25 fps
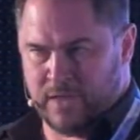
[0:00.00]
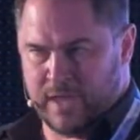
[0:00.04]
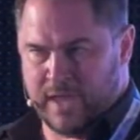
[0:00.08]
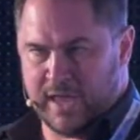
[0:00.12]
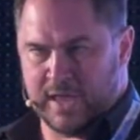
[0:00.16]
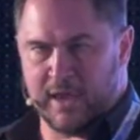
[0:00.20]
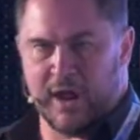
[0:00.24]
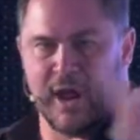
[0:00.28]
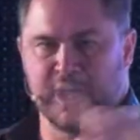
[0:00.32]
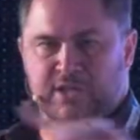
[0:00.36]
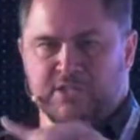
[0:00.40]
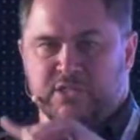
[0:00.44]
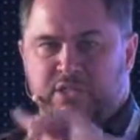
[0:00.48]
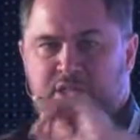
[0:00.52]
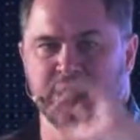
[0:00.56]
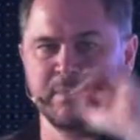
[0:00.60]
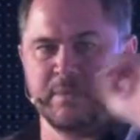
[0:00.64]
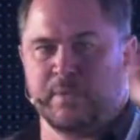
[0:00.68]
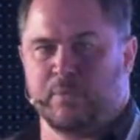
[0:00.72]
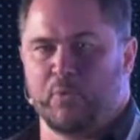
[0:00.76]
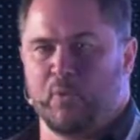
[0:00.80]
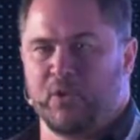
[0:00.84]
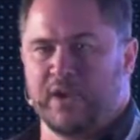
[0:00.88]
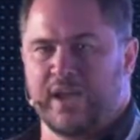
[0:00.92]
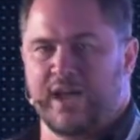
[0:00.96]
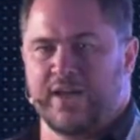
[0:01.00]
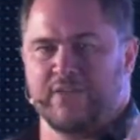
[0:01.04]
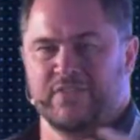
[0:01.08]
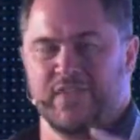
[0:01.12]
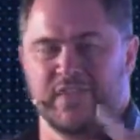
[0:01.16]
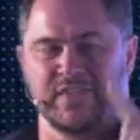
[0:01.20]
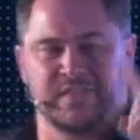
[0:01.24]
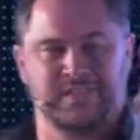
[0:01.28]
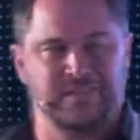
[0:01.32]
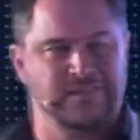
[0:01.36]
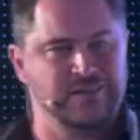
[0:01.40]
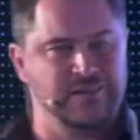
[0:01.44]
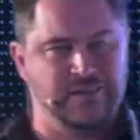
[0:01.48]
And also, let me point out
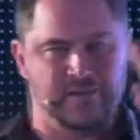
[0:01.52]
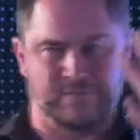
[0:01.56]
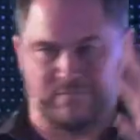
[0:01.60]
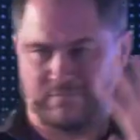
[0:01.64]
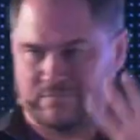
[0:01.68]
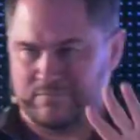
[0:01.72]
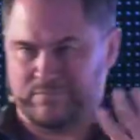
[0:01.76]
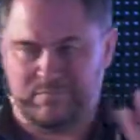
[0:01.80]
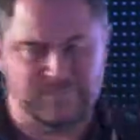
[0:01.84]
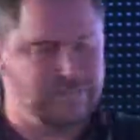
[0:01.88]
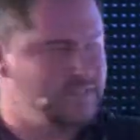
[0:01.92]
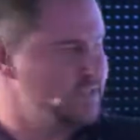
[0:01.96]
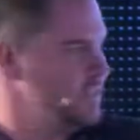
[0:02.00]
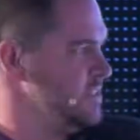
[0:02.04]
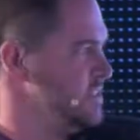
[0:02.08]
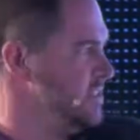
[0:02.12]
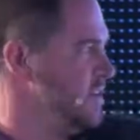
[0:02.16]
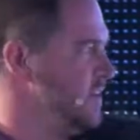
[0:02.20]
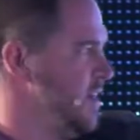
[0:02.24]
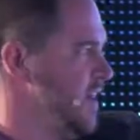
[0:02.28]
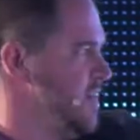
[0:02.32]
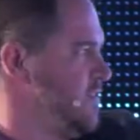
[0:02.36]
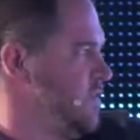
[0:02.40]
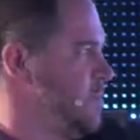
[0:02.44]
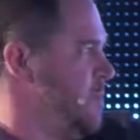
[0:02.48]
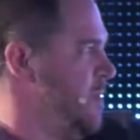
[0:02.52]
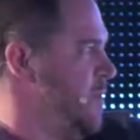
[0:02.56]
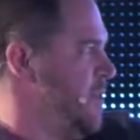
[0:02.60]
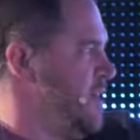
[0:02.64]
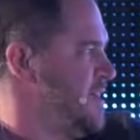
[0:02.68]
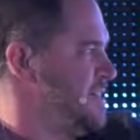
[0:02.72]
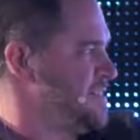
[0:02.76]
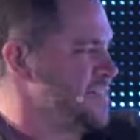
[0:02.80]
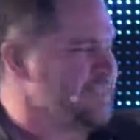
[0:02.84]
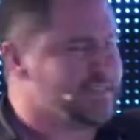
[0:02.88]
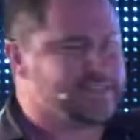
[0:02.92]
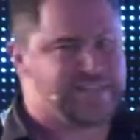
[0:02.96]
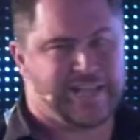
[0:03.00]
that you don't have to
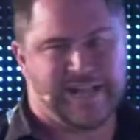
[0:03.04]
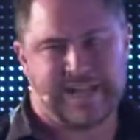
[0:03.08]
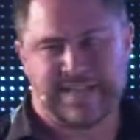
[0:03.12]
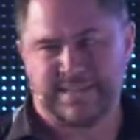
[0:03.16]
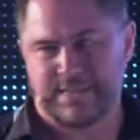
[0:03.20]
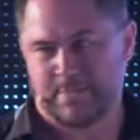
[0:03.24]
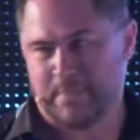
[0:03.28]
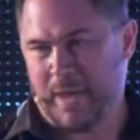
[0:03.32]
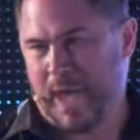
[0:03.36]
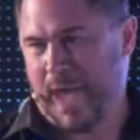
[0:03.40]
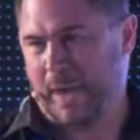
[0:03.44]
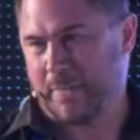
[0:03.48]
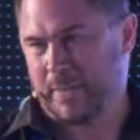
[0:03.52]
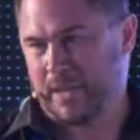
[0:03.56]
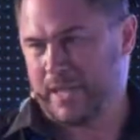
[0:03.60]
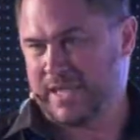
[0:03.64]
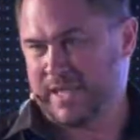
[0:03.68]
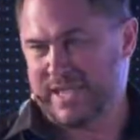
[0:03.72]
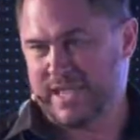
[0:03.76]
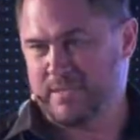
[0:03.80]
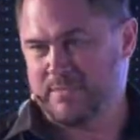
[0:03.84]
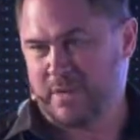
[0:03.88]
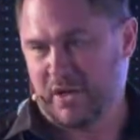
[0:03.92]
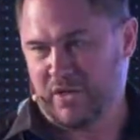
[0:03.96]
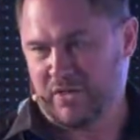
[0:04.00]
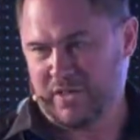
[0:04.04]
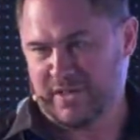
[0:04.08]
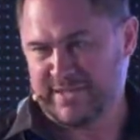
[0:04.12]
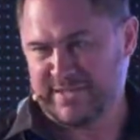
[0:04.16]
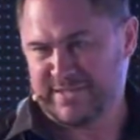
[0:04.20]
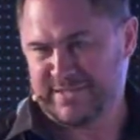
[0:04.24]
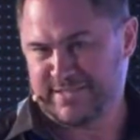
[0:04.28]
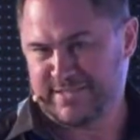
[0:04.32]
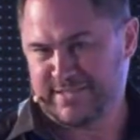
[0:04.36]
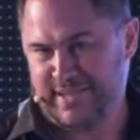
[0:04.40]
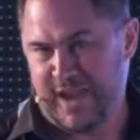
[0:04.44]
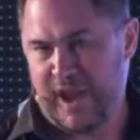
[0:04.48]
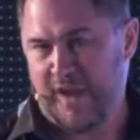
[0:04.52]
memorize these slides. I'm happy to email these
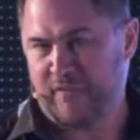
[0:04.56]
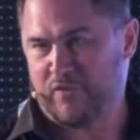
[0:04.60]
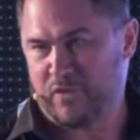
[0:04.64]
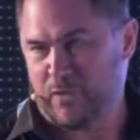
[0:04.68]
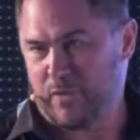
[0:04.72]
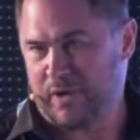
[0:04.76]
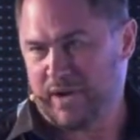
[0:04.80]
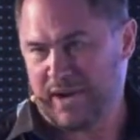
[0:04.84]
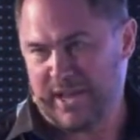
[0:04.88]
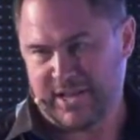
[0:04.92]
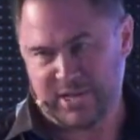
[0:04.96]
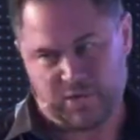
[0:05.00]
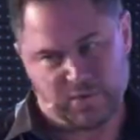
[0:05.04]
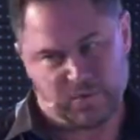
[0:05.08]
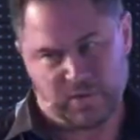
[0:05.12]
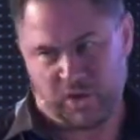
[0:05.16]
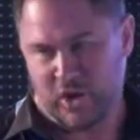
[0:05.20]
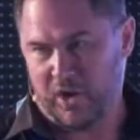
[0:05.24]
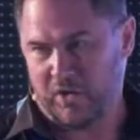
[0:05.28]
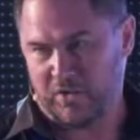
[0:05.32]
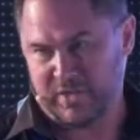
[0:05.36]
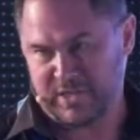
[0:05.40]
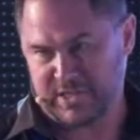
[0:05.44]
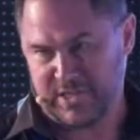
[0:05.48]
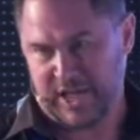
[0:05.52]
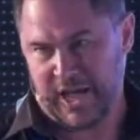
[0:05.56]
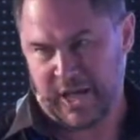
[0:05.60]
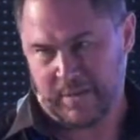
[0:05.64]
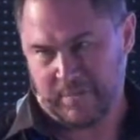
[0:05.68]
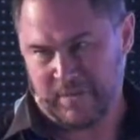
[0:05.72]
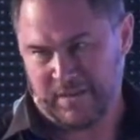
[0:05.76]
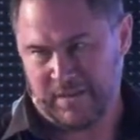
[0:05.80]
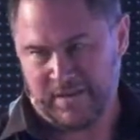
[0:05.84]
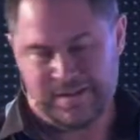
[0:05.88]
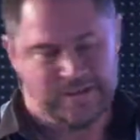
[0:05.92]
to everyone. I do it all the time.